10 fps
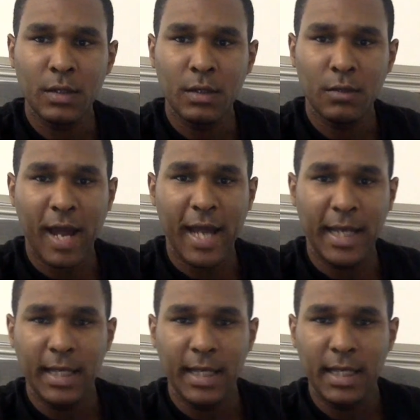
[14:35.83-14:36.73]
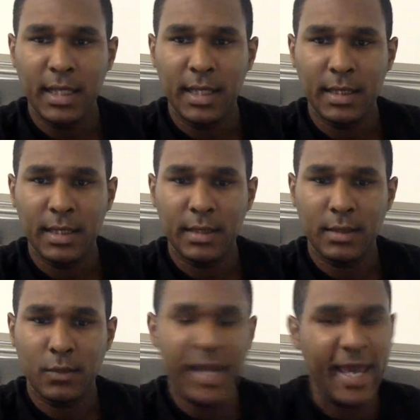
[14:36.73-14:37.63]
right,
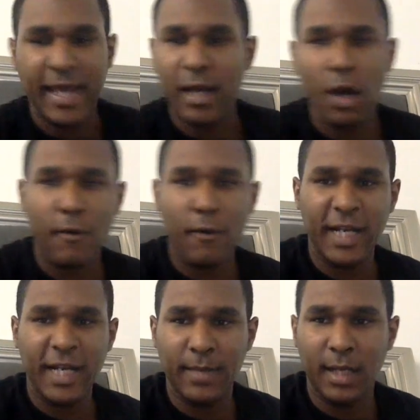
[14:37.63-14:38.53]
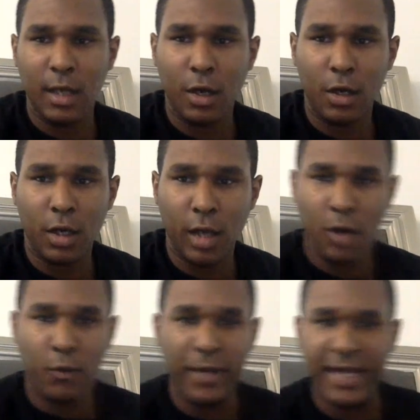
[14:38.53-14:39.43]
we had already been long
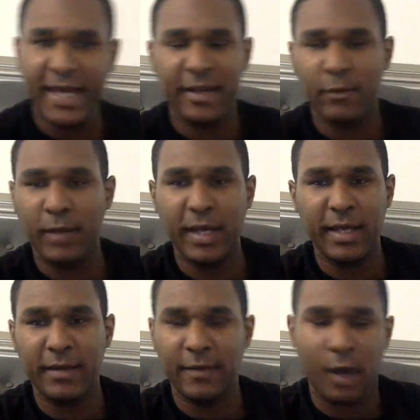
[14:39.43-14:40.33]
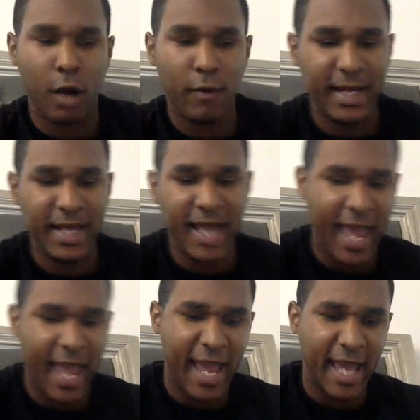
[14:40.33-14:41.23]
gone. We already
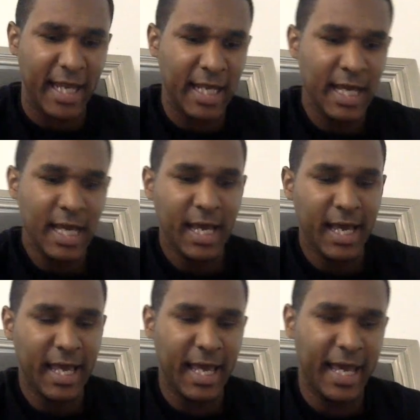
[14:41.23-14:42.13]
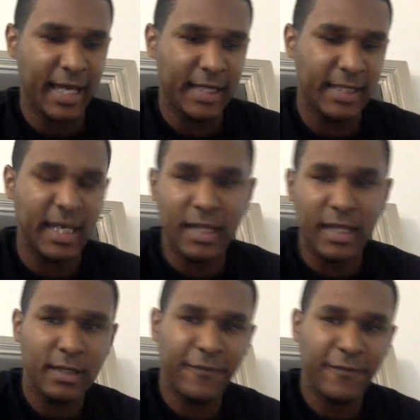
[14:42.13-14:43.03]
had
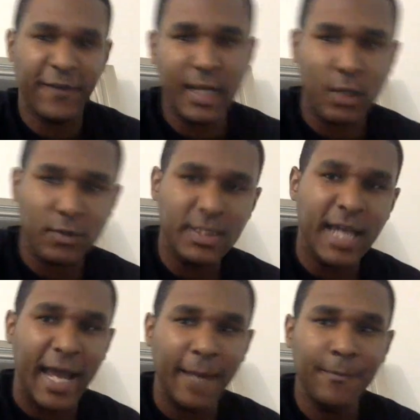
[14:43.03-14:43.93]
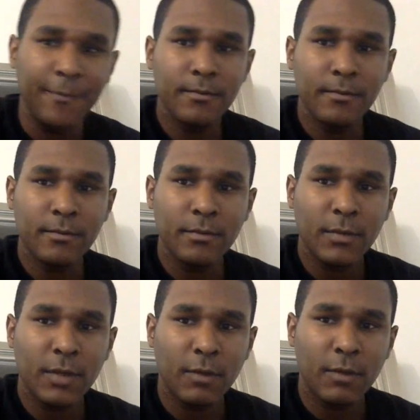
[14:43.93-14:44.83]
another phenotype,
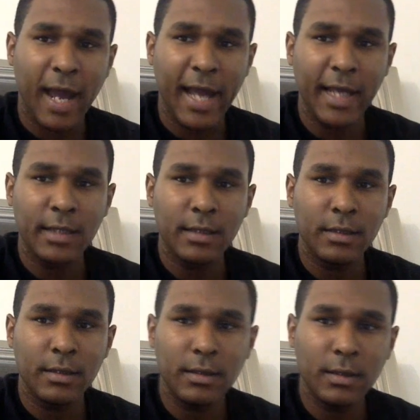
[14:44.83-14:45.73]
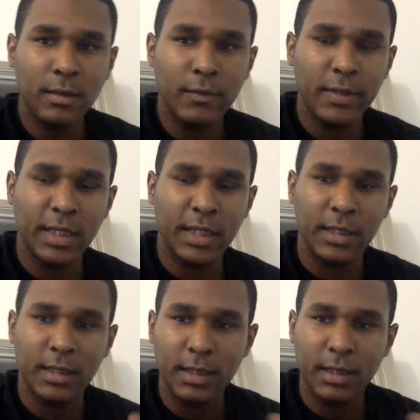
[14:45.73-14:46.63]
right? With the
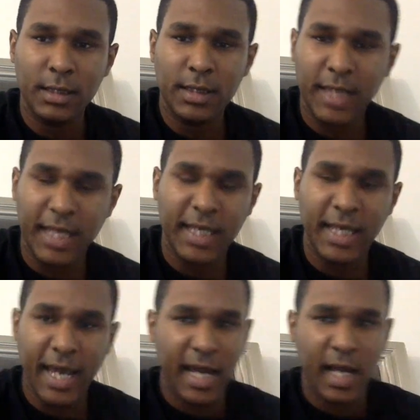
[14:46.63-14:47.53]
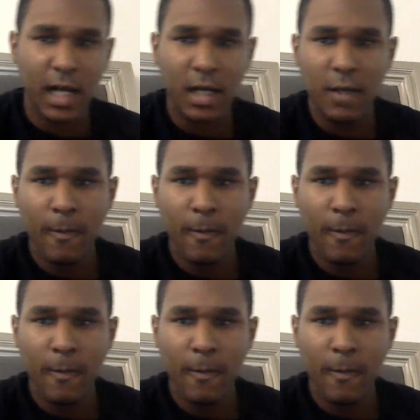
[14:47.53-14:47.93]
kinky hair,